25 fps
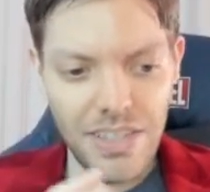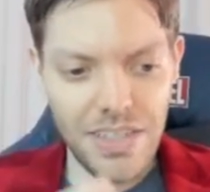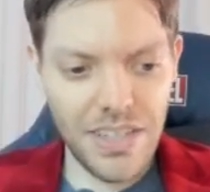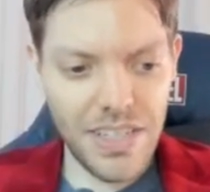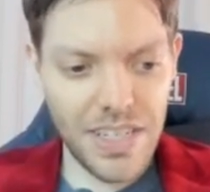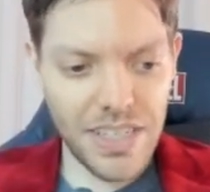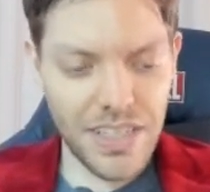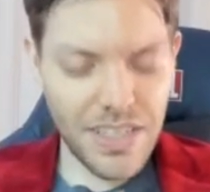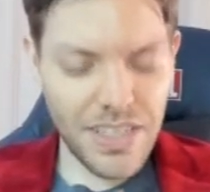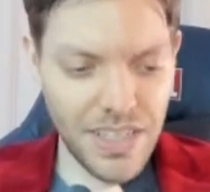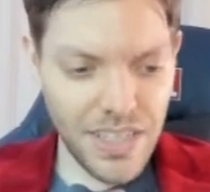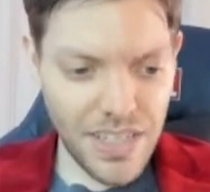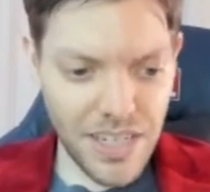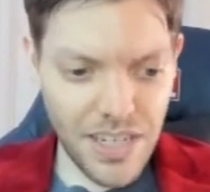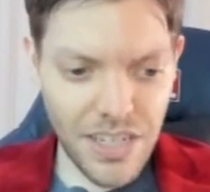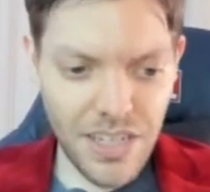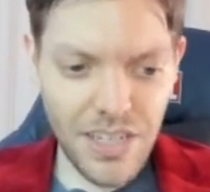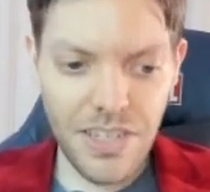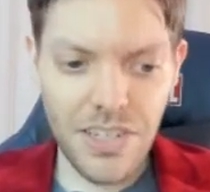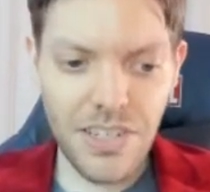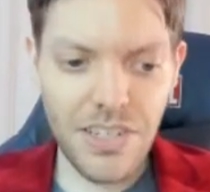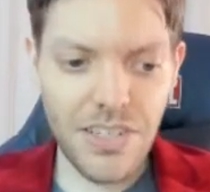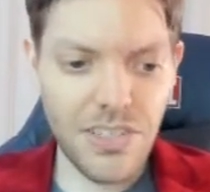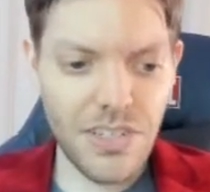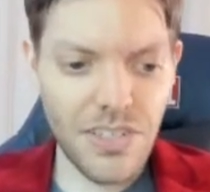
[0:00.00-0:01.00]
like the
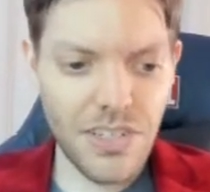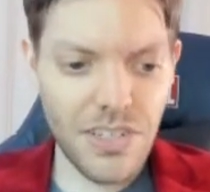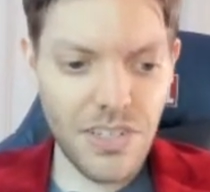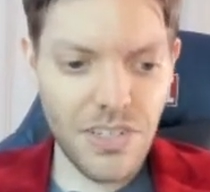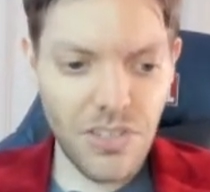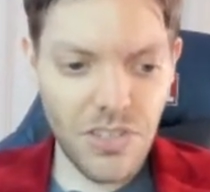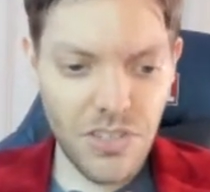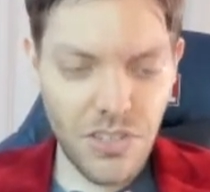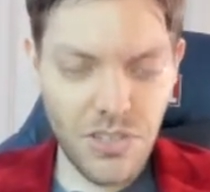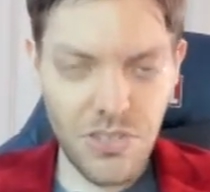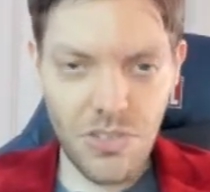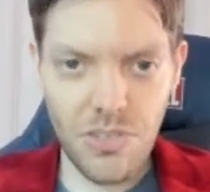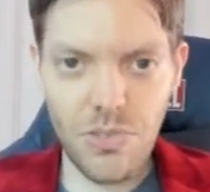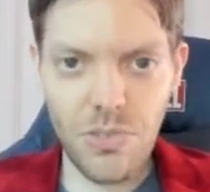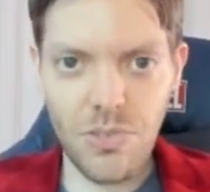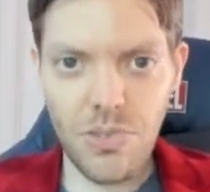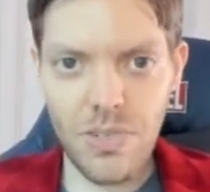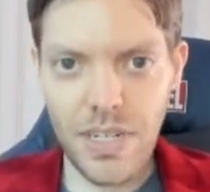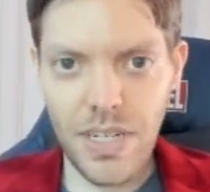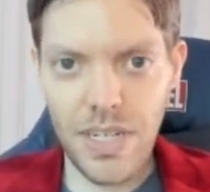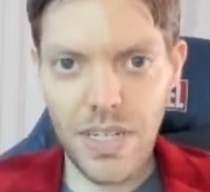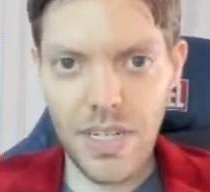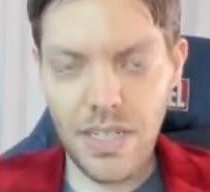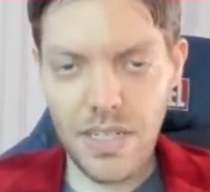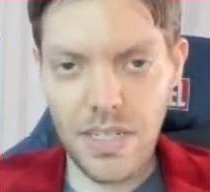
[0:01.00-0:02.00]
characters, the
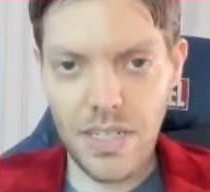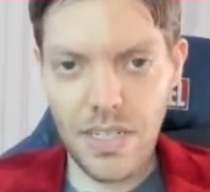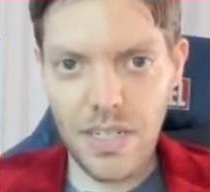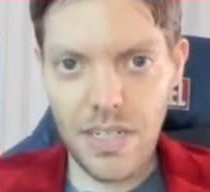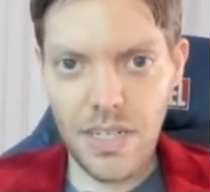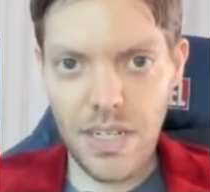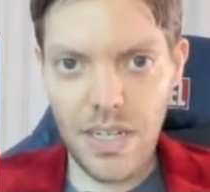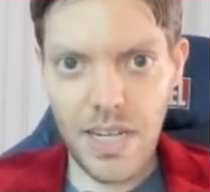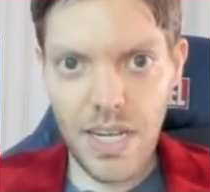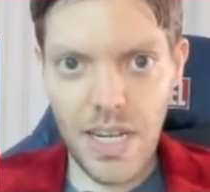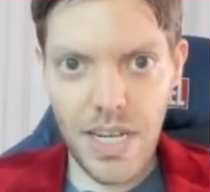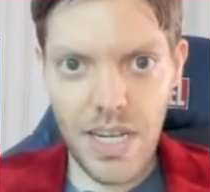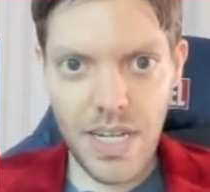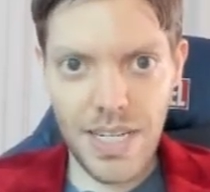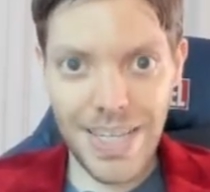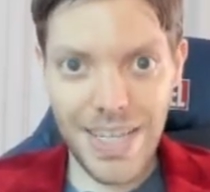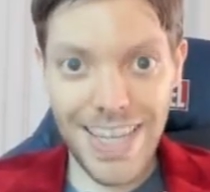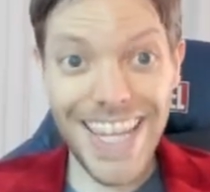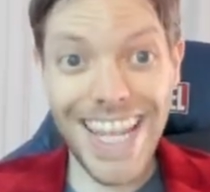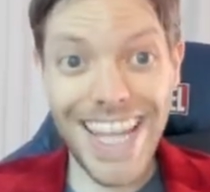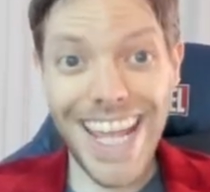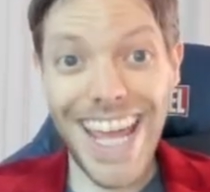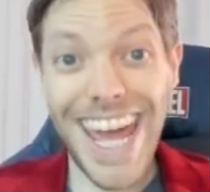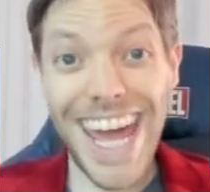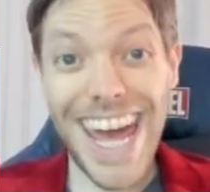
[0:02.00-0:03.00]
story, and
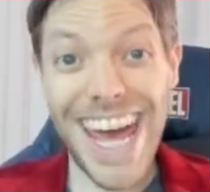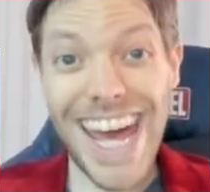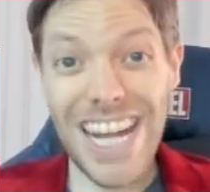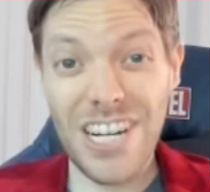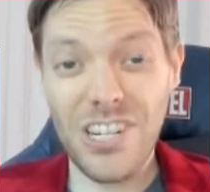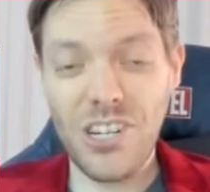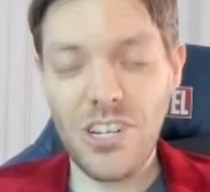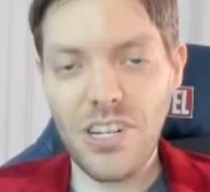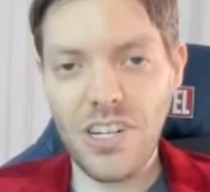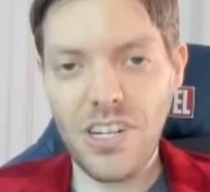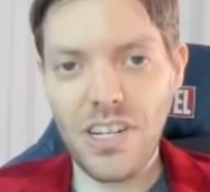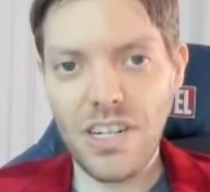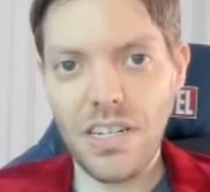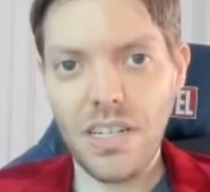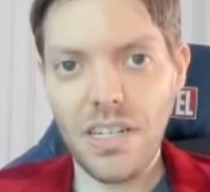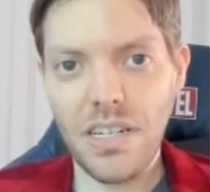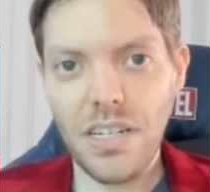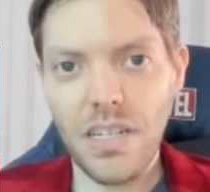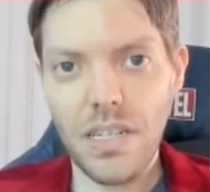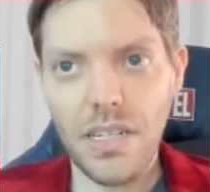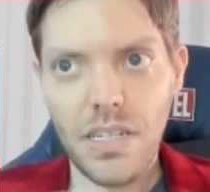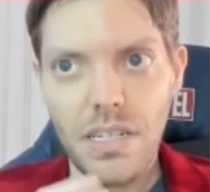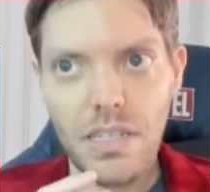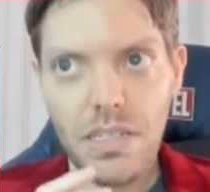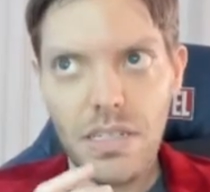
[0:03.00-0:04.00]
the action
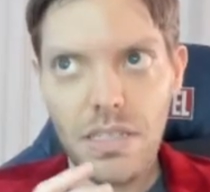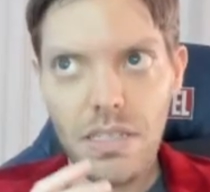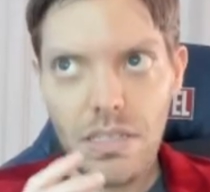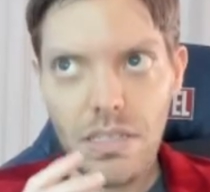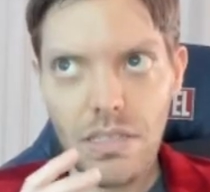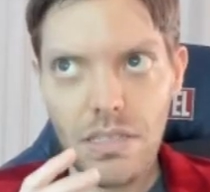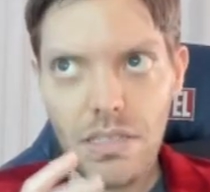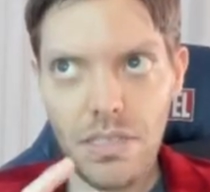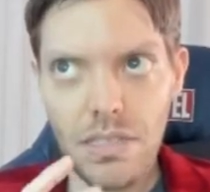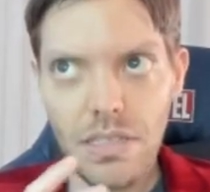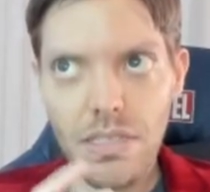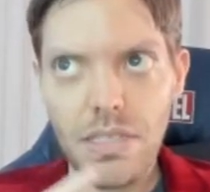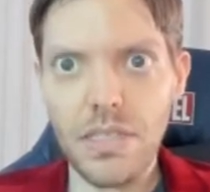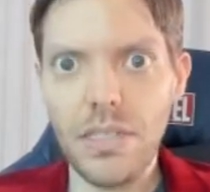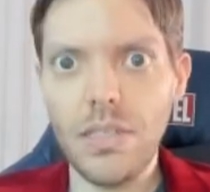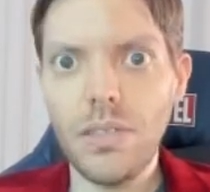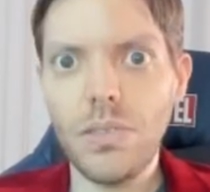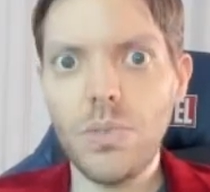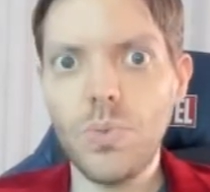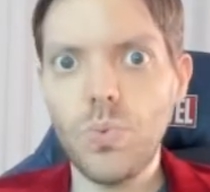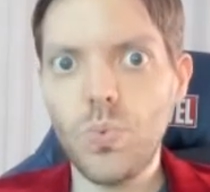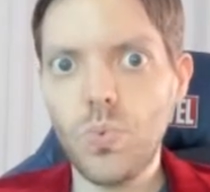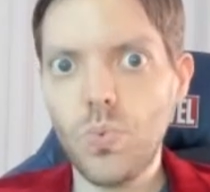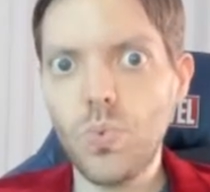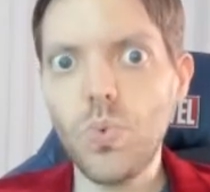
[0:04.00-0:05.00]

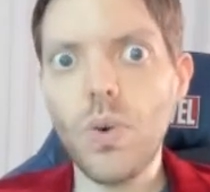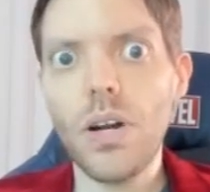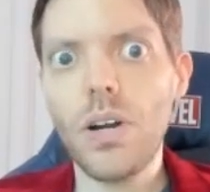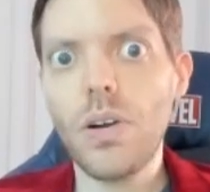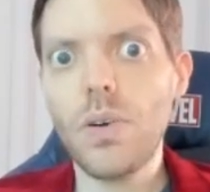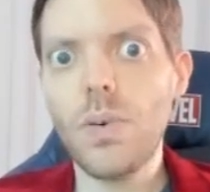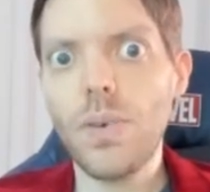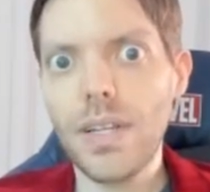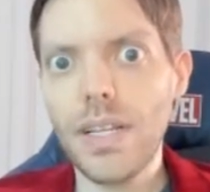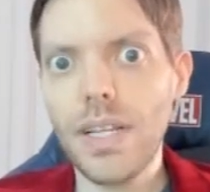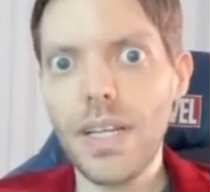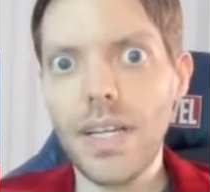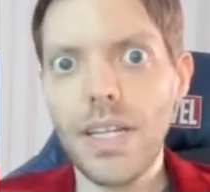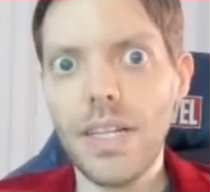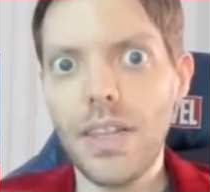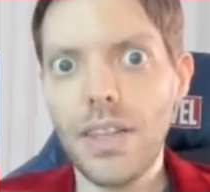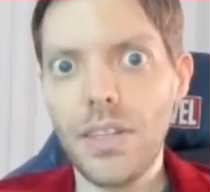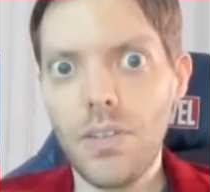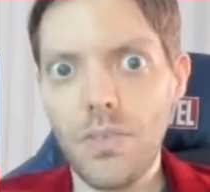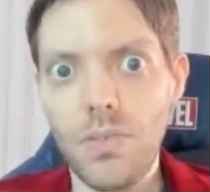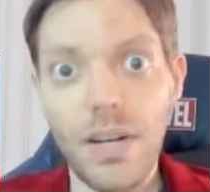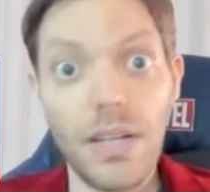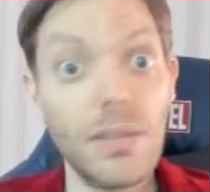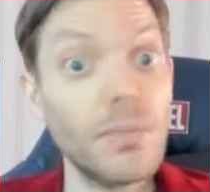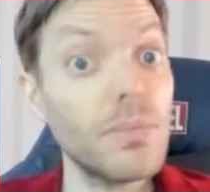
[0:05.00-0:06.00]
still work within
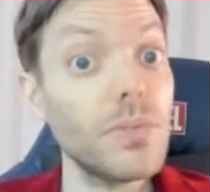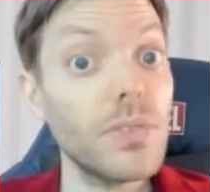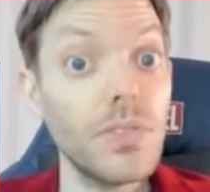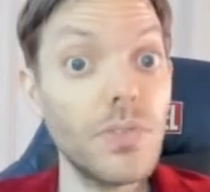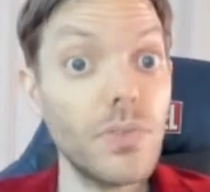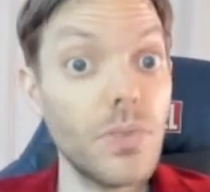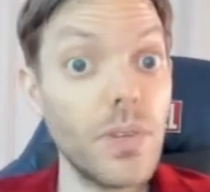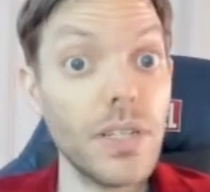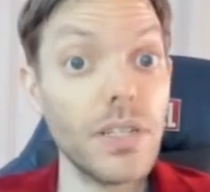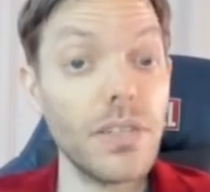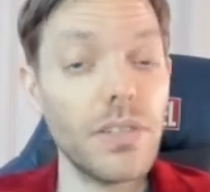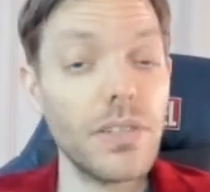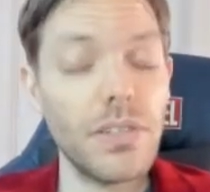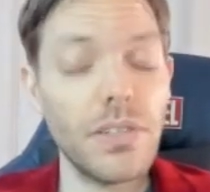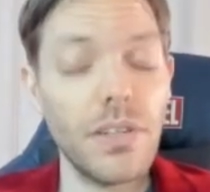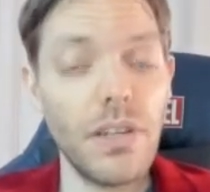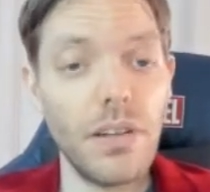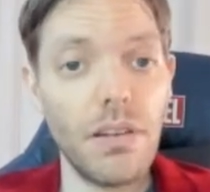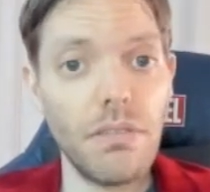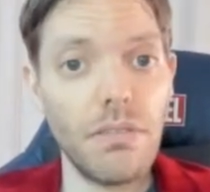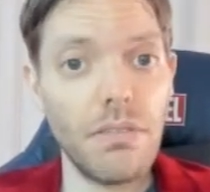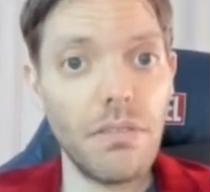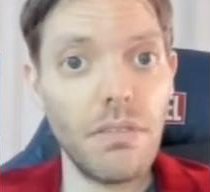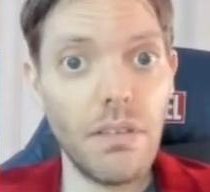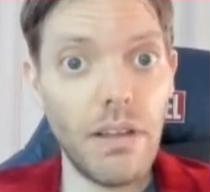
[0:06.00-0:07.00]
the realms of what
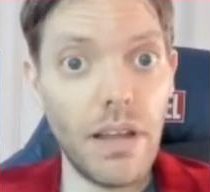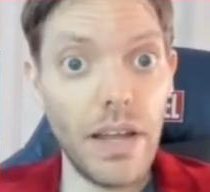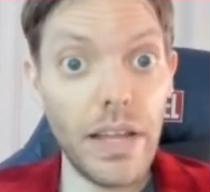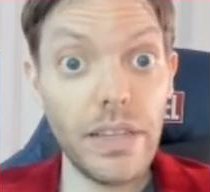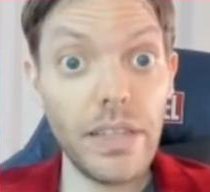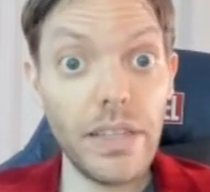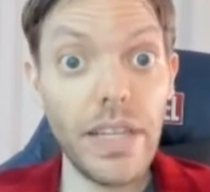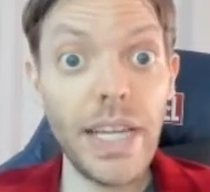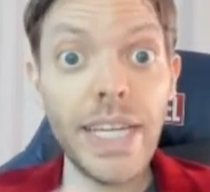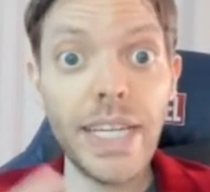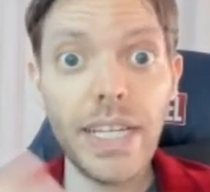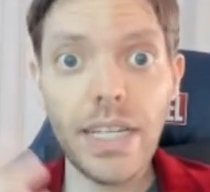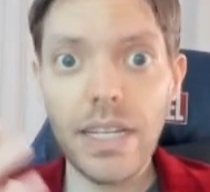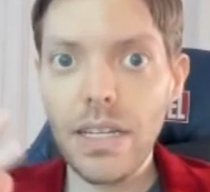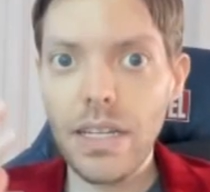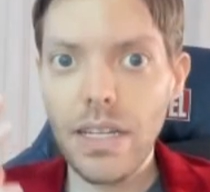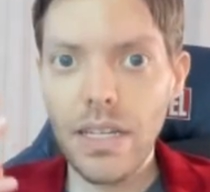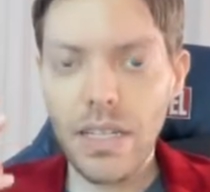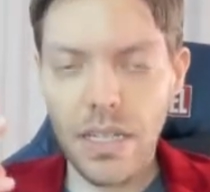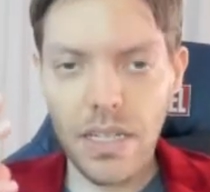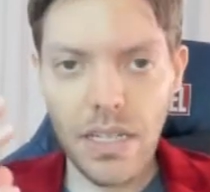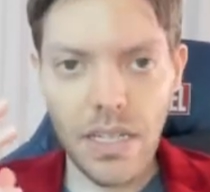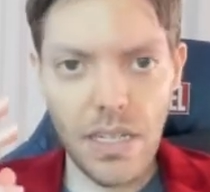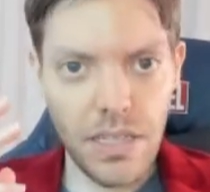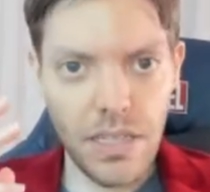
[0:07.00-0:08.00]
I like
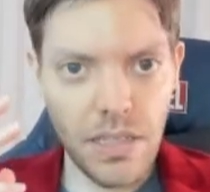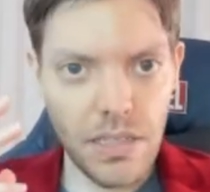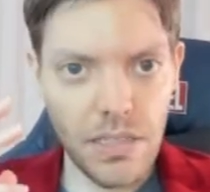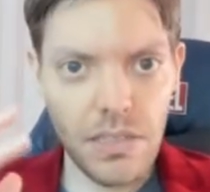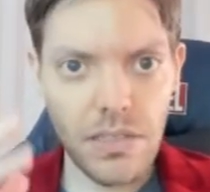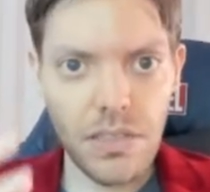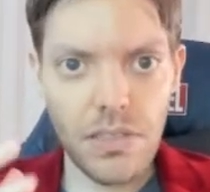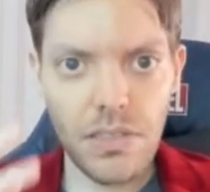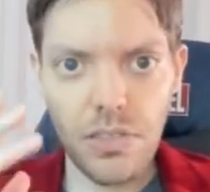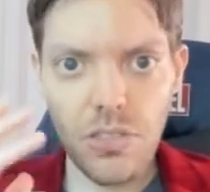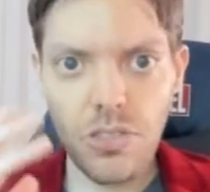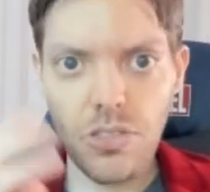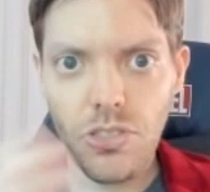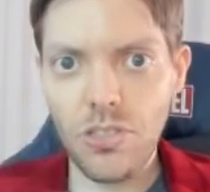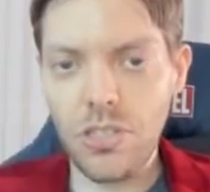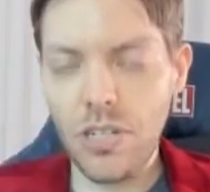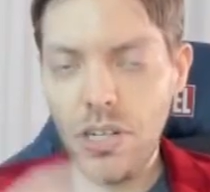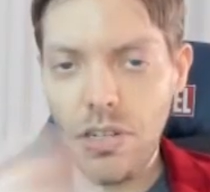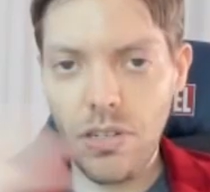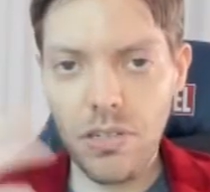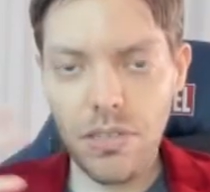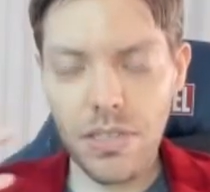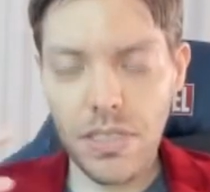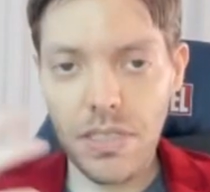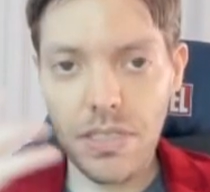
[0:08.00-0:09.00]
in the
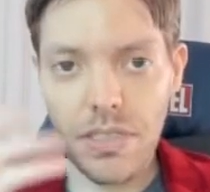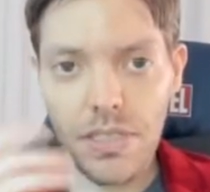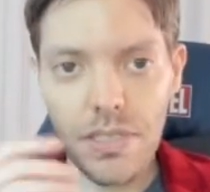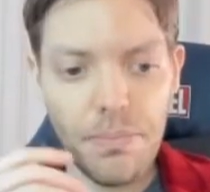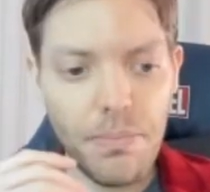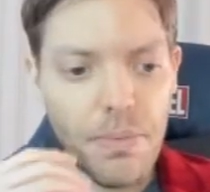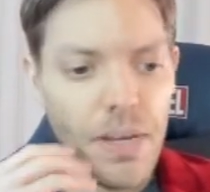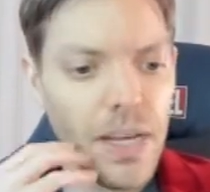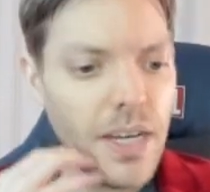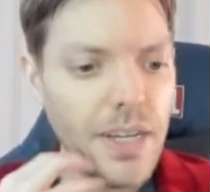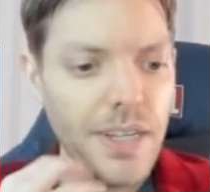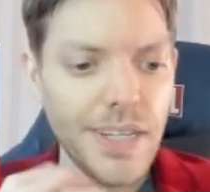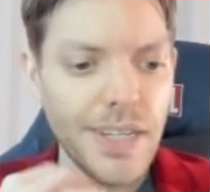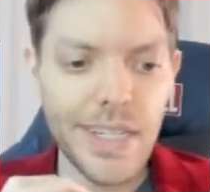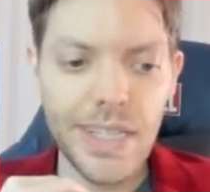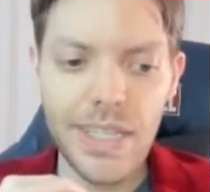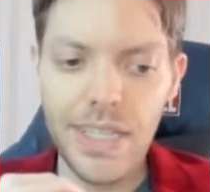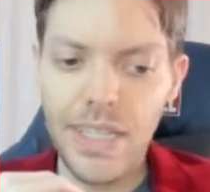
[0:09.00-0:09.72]
show and in the manga.